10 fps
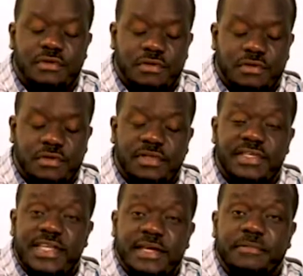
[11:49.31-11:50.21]
or
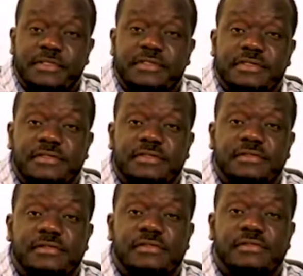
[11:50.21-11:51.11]
debt,
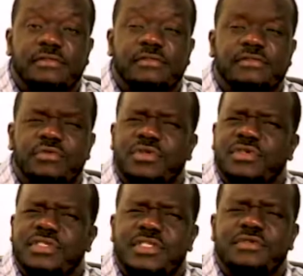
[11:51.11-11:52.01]
what
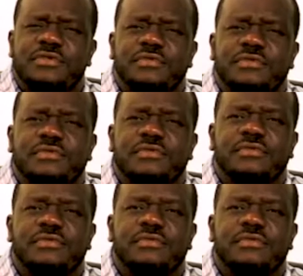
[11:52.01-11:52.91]
does he
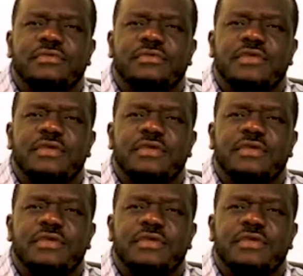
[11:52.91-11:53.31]
do?